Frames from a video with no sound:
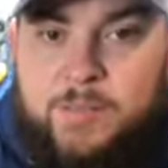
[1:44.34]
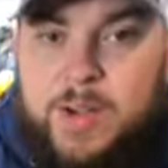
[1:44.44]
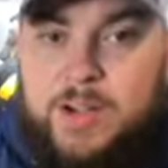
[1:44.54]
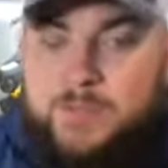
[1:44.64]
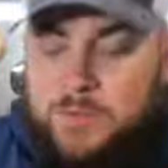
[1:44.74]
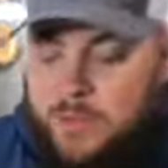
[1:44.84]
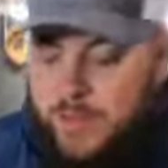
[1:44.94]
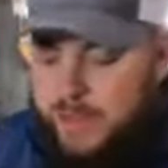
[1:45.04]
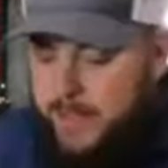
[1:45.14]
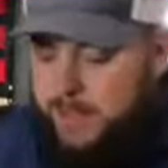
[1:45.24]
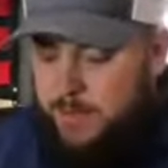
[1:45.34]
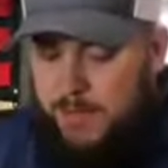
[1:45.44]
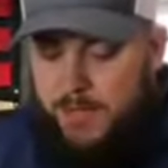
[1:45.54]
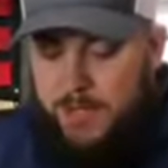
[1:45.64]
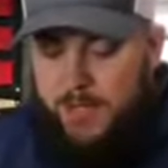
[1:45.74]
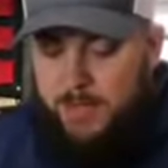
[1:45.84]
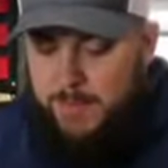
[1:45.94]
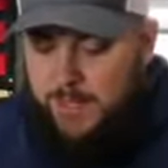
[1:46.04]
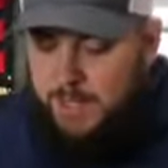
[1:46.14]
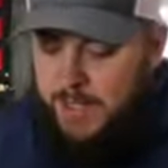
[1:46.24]
Barnwood, that's what we're talking
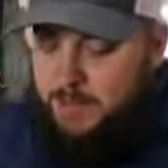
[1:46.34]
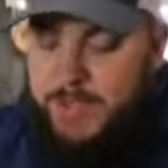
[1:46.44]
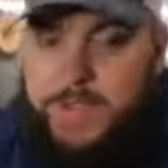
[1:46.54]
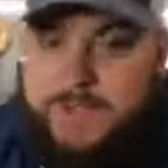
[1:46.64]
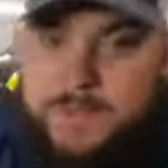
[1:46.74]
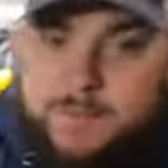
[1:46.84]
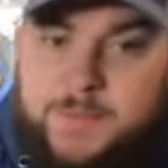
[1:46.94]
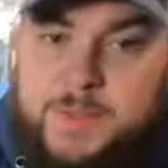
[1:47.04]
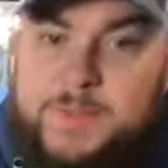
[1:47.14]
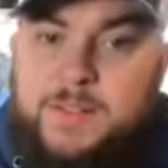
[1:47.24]
about today. I got some